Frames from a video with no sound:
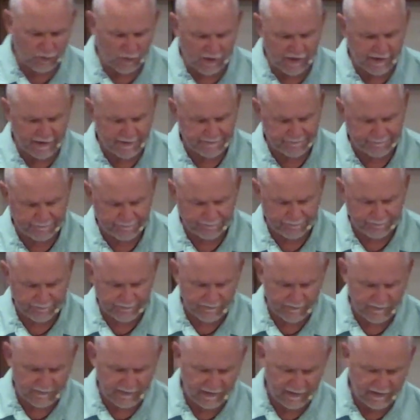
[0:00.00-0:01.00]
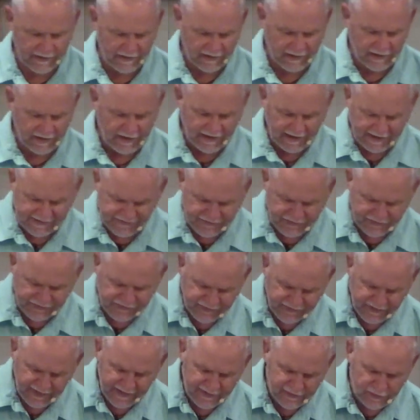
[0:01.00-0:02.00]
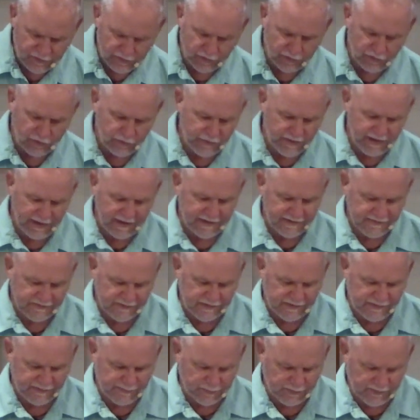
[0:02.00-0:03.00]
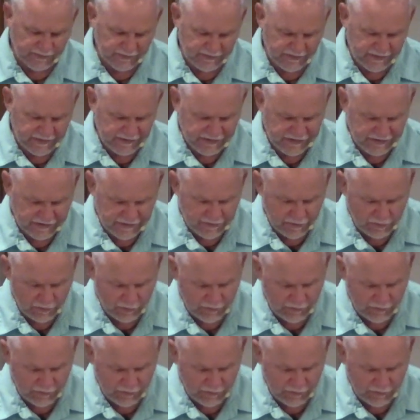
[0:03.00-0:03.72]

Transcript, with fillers: way As the sailor locates his position